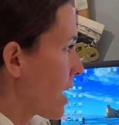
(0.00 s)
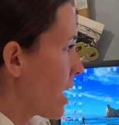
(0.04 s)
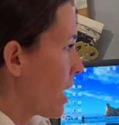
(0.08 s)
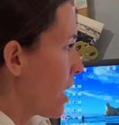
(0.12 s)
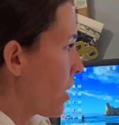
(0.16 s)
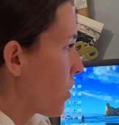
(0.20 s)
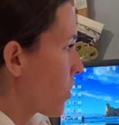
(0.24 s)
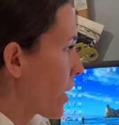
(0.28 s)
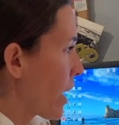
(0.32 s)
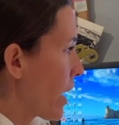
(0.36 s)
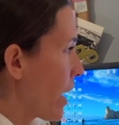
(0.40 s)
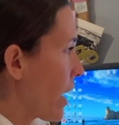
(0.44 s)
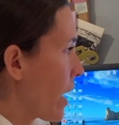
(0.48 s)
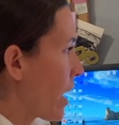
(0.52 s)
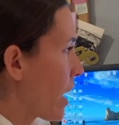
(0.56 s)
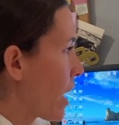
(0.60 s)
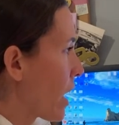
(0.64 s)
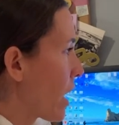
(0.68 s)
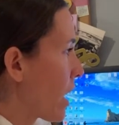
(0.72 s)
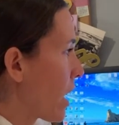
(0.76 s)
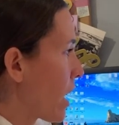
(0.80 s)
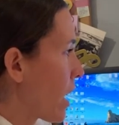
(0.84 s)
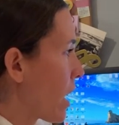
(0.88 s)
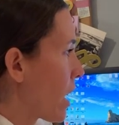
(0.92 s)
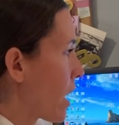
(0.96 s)
Okay.
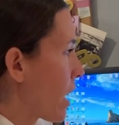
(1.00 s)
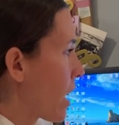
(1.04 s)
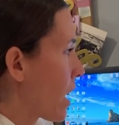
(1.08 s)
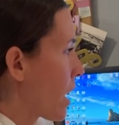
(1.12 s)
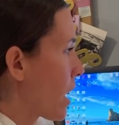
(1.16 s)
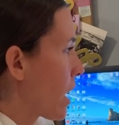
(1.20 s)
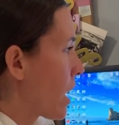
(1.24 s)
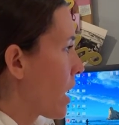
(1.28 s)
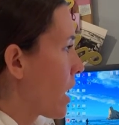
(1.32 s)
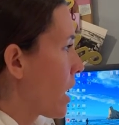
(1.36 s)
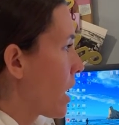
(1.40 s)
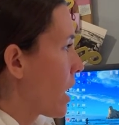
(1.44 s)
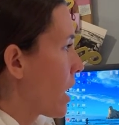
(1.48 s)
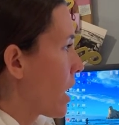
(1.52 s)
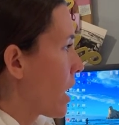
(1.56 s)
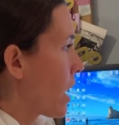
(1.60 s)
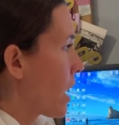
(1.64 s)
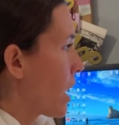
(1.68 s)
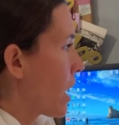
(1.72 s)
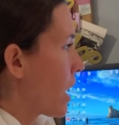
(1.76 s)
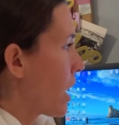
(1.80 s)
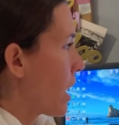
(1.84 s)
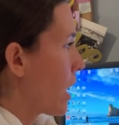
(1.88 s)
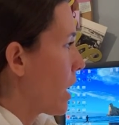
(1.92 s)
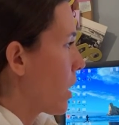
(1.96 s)

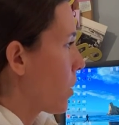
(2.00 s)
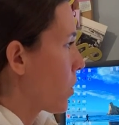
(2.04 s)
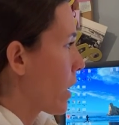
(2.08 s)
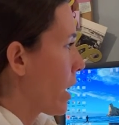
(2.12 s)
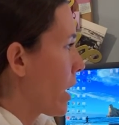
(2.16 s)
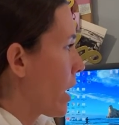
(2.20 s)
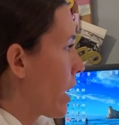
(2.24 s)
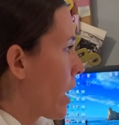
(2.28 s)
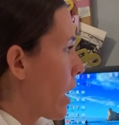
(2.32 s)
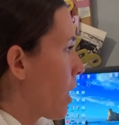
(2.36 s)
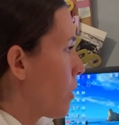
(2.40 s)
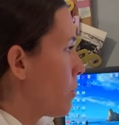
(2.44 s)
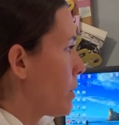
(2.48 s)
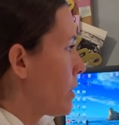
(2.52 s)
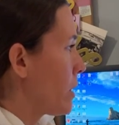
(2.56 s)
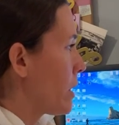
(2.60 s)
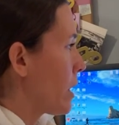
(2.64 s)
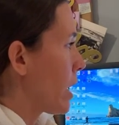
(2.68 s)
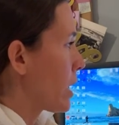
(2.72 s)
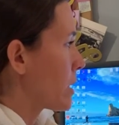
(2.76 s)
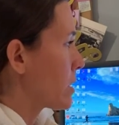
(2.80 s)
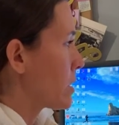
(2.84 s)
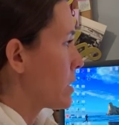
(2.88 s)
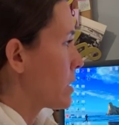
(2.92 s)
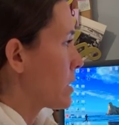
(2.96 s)
Okay, I'll be the
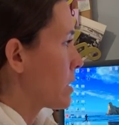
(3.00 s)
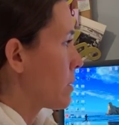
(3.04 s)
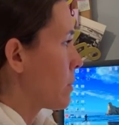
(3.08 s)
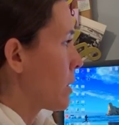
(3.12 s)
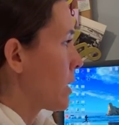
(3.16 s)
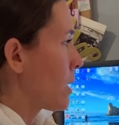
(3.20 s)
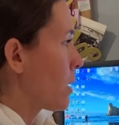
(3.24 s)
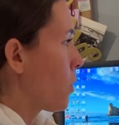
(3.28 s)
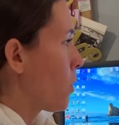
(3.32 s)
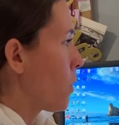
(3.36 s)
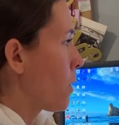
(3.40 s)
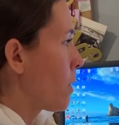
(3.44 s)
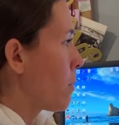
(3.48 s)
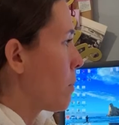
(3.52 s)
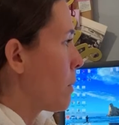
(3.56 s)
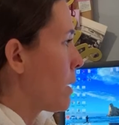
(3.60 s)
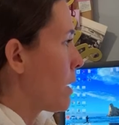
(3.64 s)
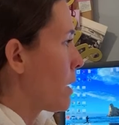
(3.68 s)
X's. I'm going to go in the middle.